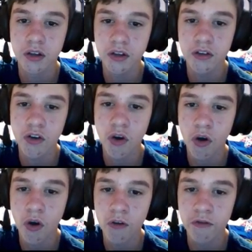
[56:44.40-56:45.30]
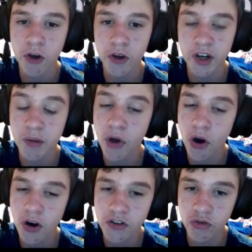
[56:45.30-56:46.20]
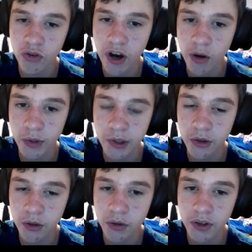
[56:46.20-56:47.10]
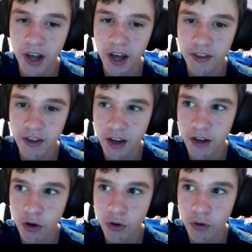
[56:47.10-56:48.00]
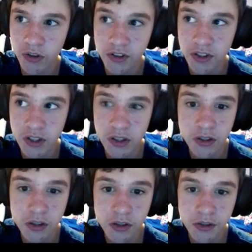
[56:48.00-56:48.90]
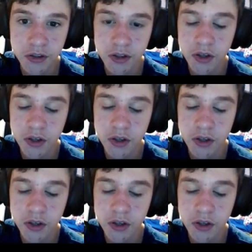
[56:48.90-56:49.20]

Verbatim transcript: It's all falling apart around you. I think I know who this is.